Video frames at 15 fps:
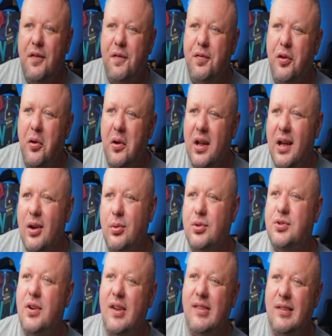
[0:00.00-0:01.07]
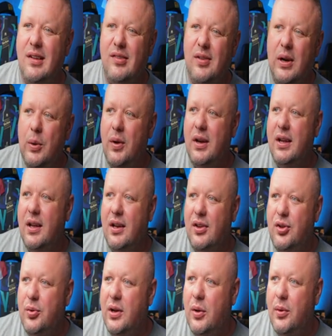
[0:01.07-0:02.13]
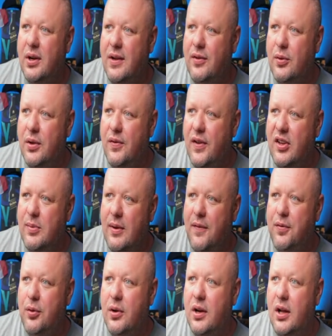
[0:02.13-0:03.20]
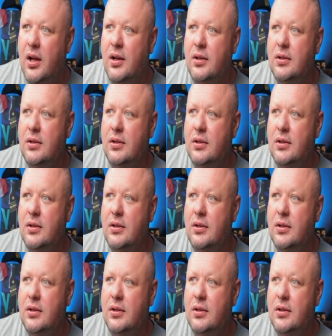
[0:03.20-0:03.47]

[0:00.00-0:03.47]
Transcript: Florida, I don't trust it, so I didn't want to get into it. I want to give no advice about Florida.